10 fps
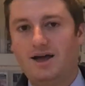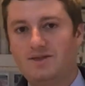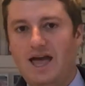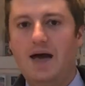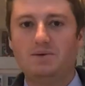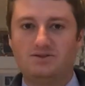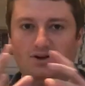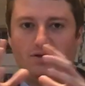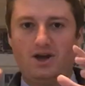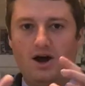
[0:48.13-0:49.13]
in the
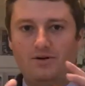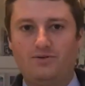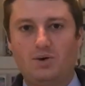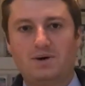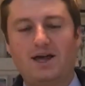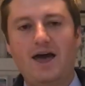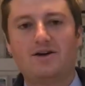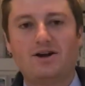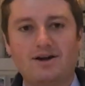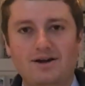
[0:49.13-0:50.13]
atmosphere, and they all form
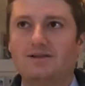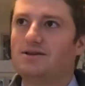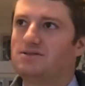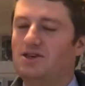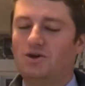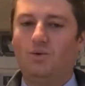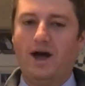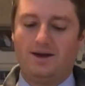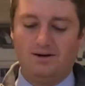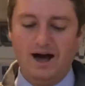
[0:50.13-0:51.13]
together to see the
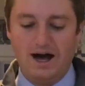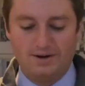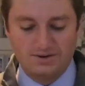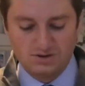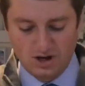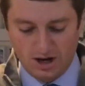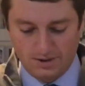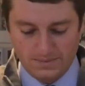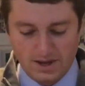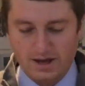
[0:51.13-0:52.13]
white cloud.
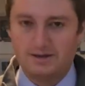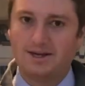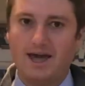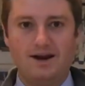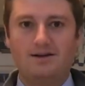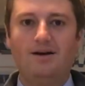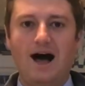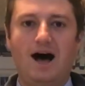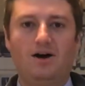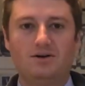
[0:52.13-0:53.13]
So to get a
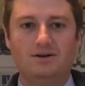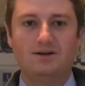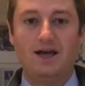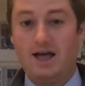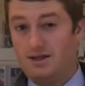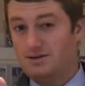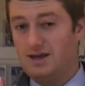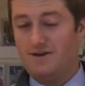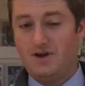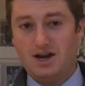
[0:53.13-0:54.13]
cloud,
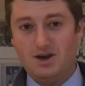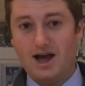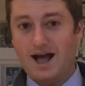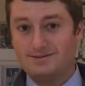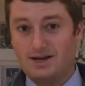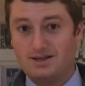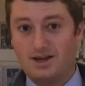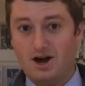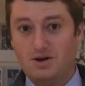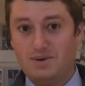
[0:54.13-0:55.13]
if any of you guys like to
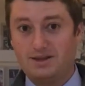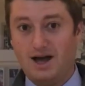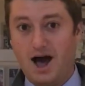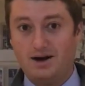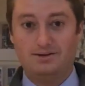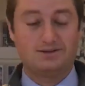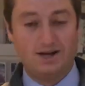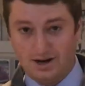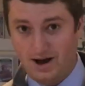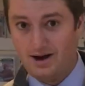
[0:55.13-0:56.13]
go to McDonald's,
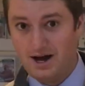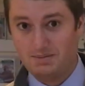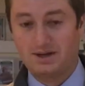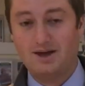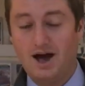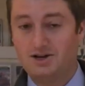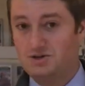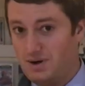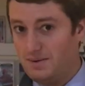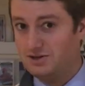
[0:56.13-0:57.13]
I know I like McDonald's,
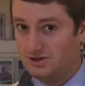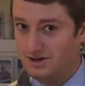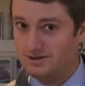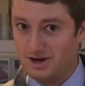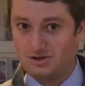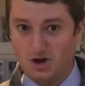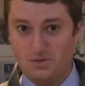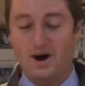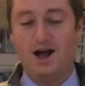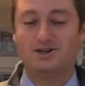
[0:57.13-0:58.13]
you probably shouldn't eat there too
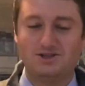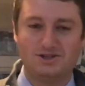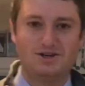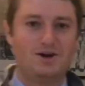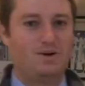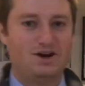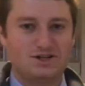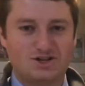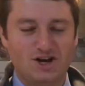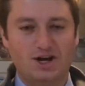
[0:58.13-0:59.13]
much, but it
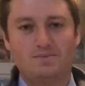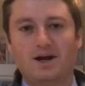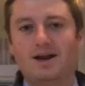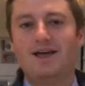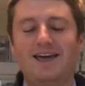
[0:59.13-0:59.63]
is good. But